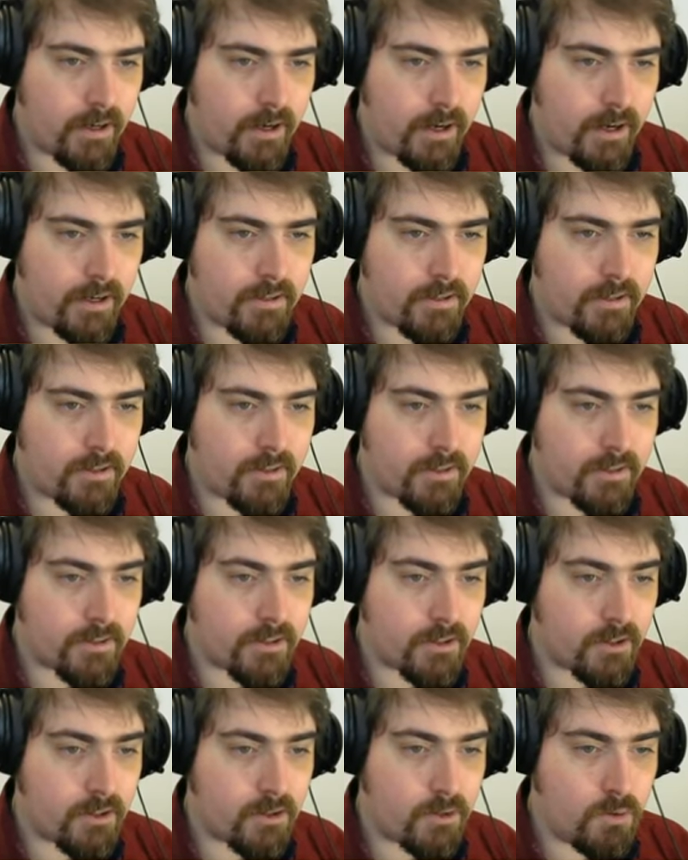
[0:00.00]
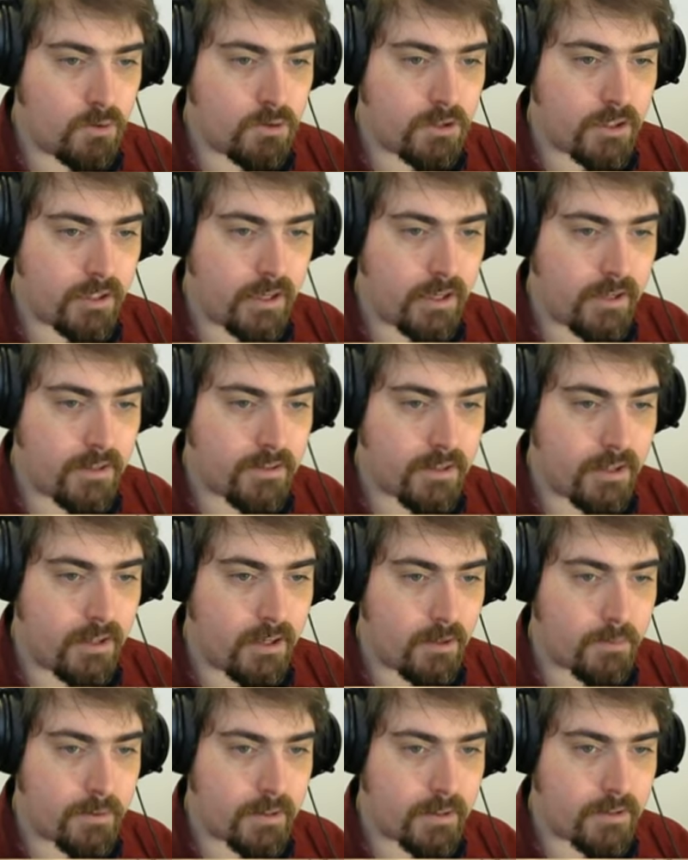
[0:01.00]
And he's losing his
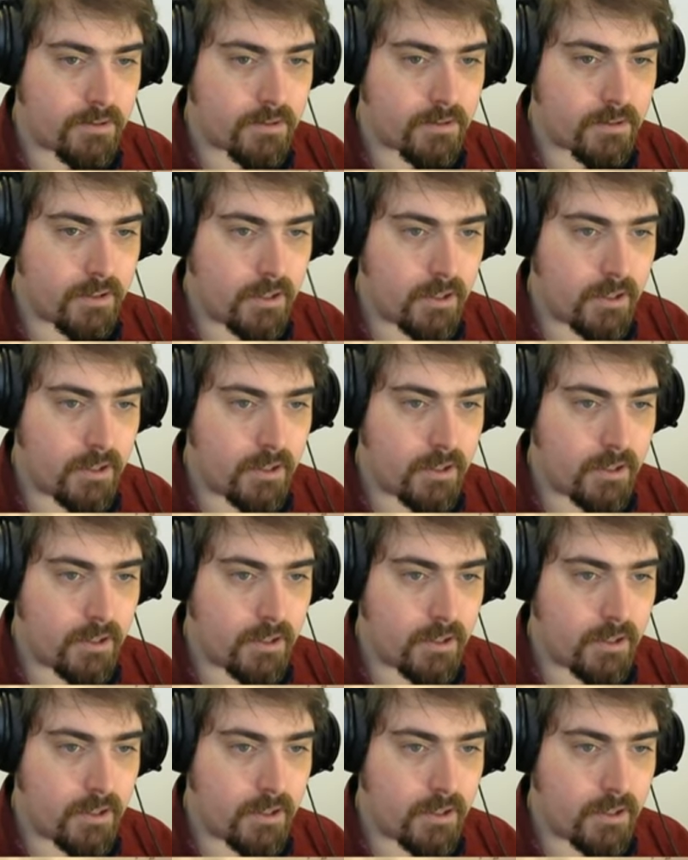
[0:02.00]
Harbies.